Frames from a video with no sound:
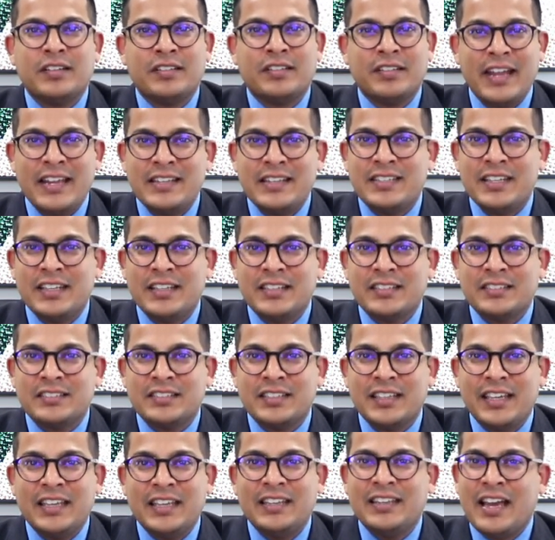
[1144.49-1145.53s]
ratings
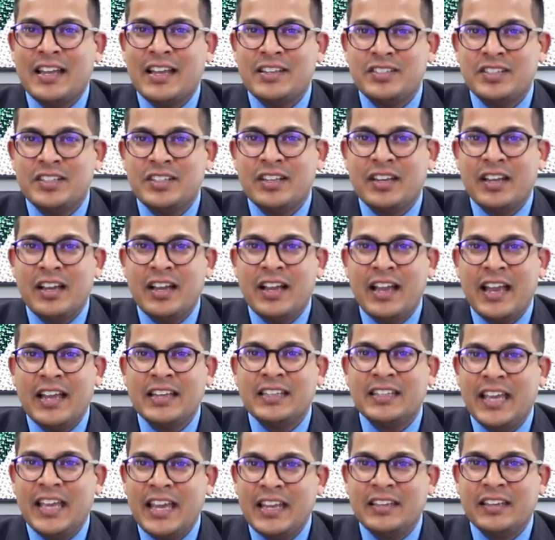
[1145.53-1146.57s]
in Nigeria
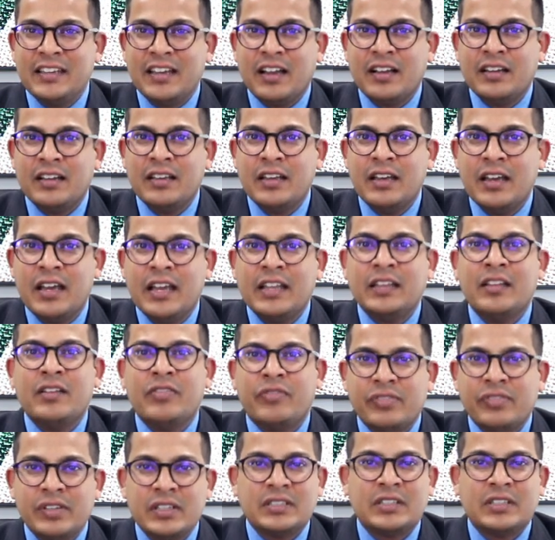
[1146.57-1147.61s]
and Kenya in the
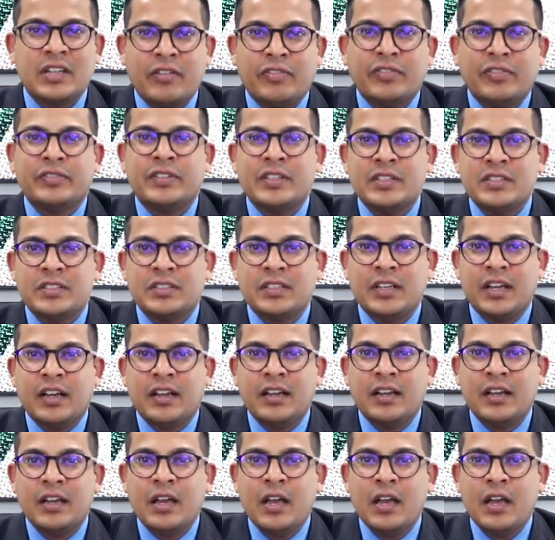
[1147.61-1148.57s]
first half of this year